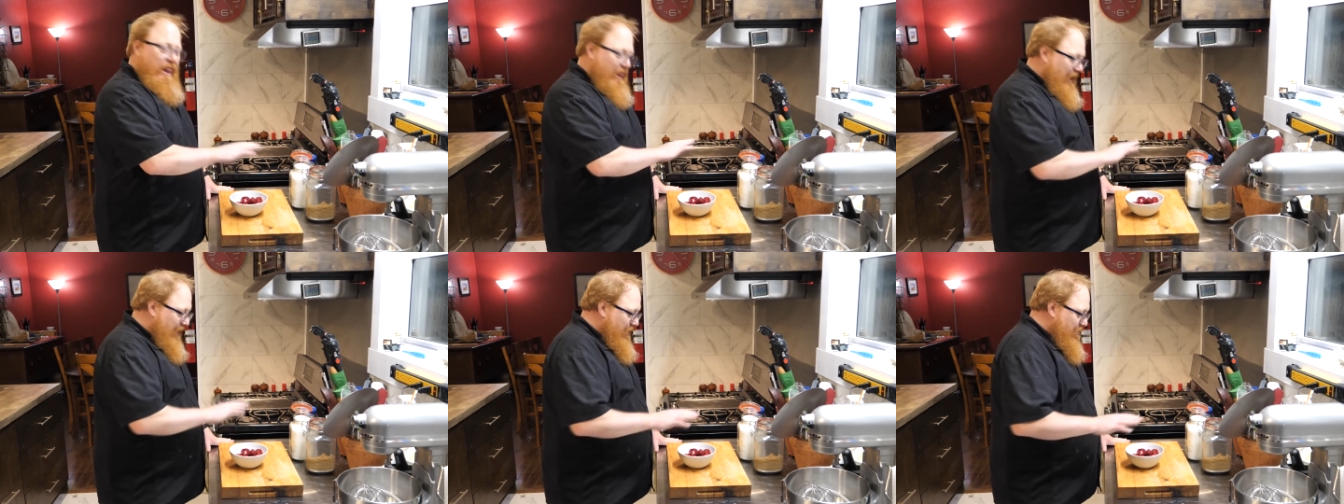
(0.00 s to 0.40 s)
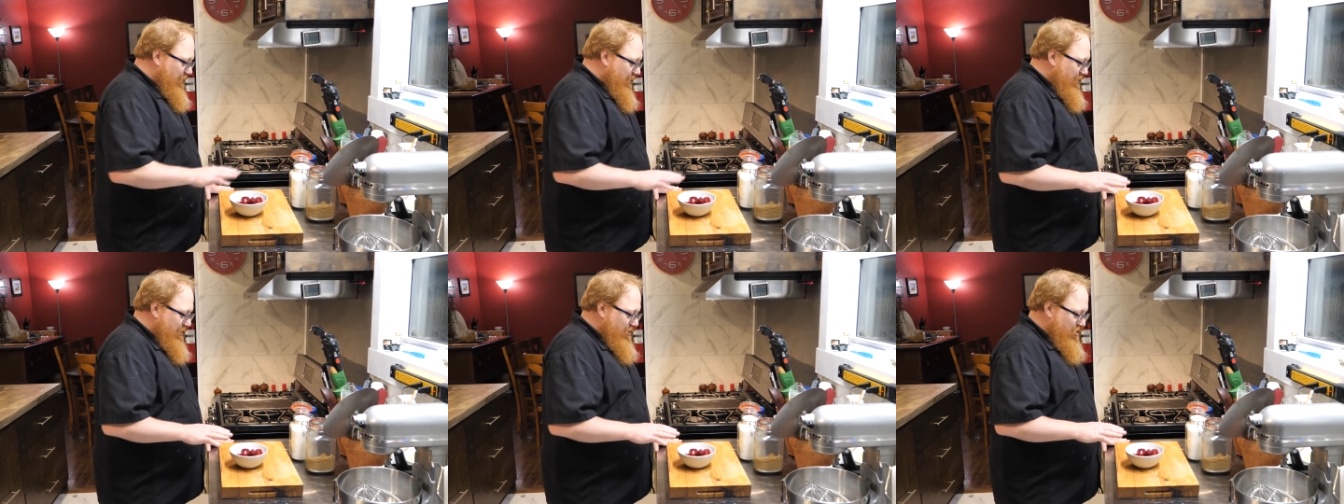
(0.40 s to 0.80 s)
laid them
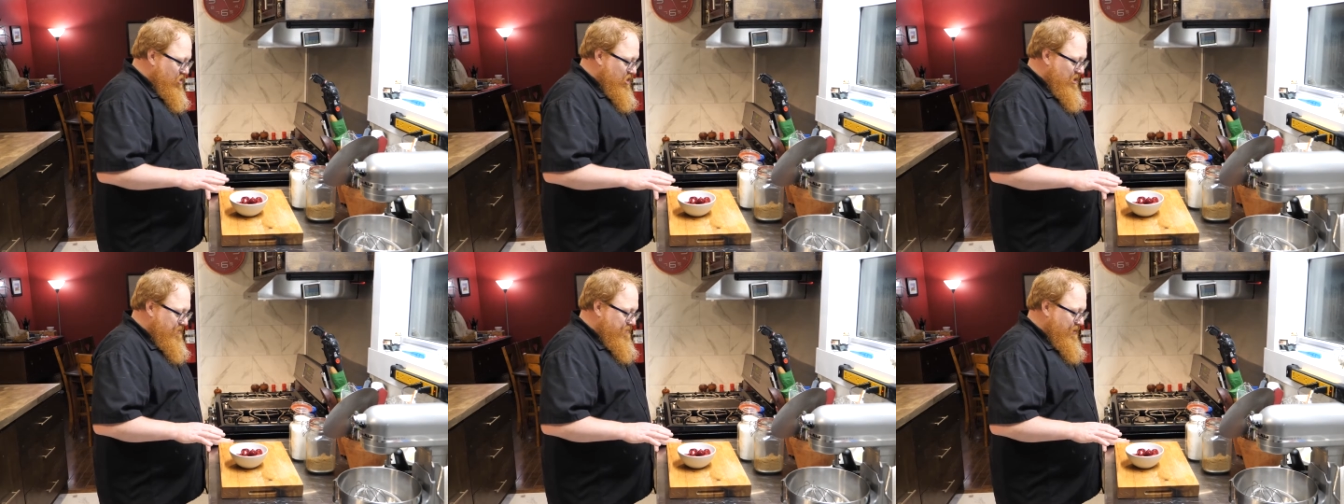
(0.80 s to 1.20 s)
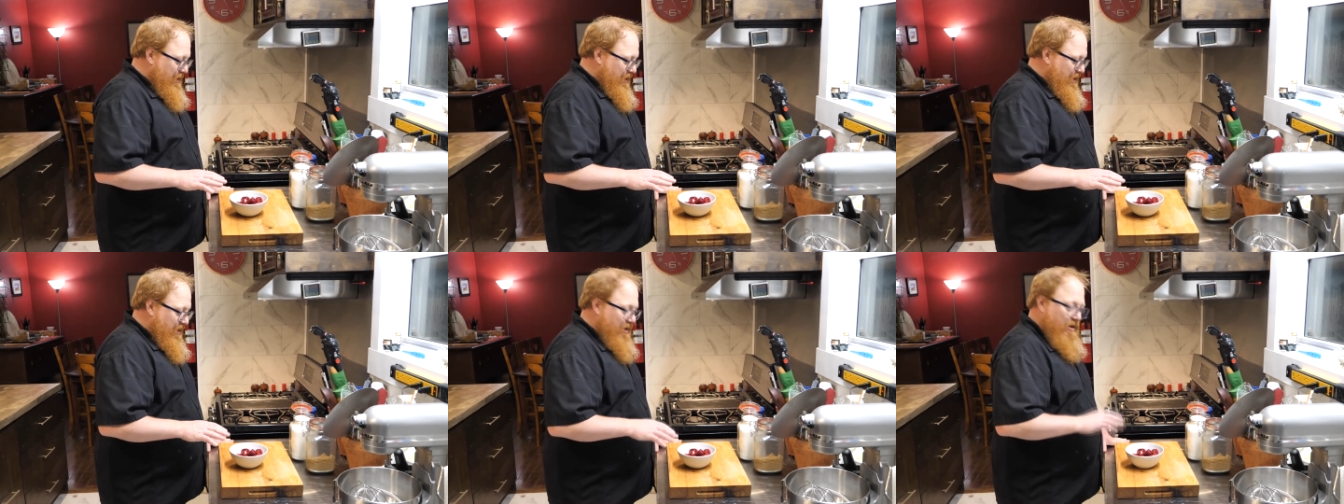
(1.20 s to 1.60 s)
out on a sheet
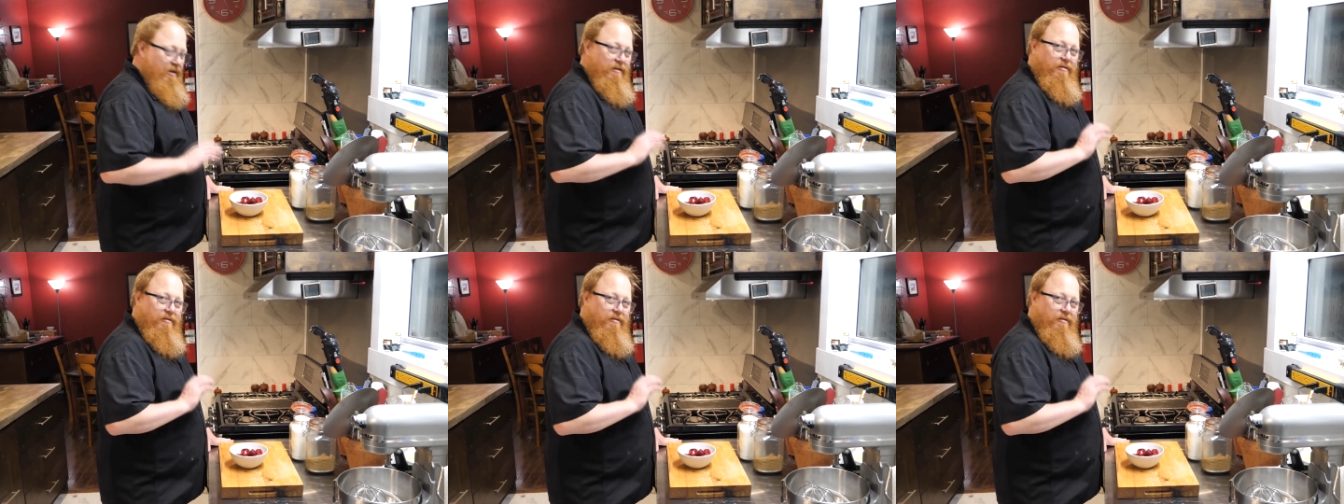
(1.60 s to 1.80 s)
pan,